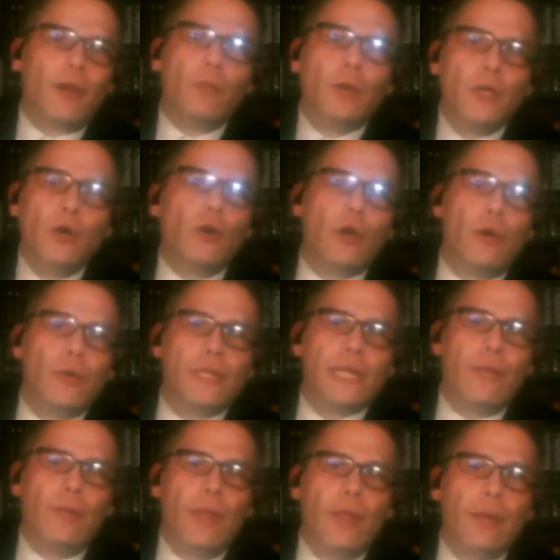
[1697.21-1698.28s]
We're not going
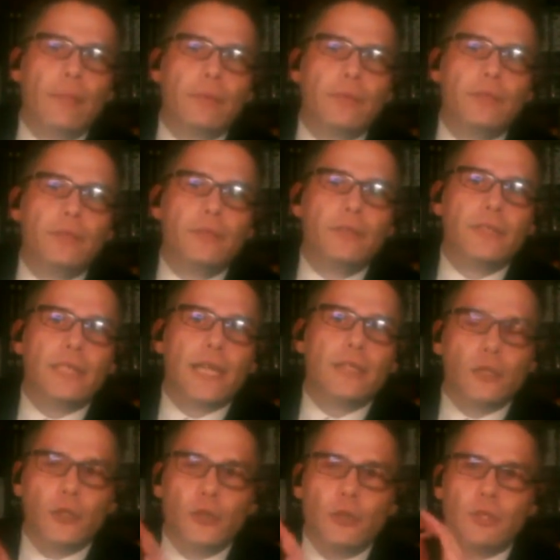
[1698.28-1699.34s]
down there because
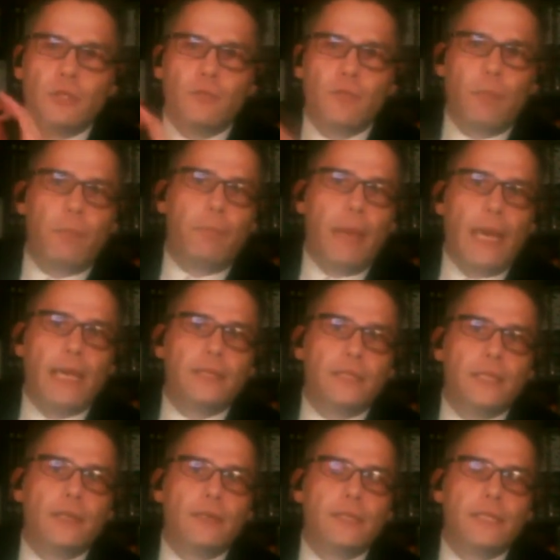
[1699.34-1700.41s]
that's too much of a
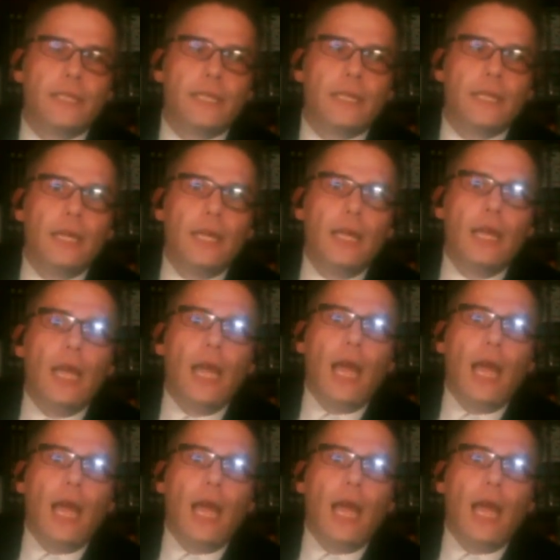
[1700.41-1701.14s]
basic idea